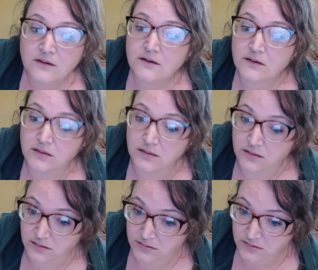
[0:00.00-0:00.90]

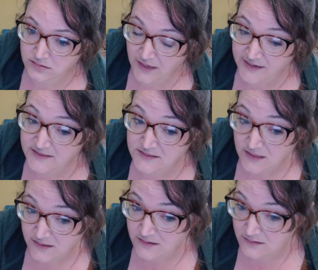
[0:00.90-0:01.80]
I can
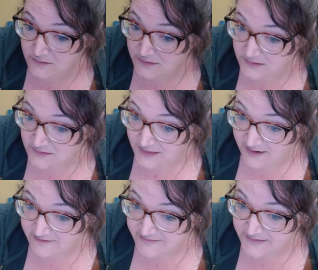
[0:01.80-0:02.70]
slide it all the way to the
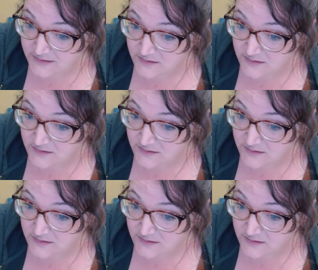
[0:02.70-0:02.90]
left.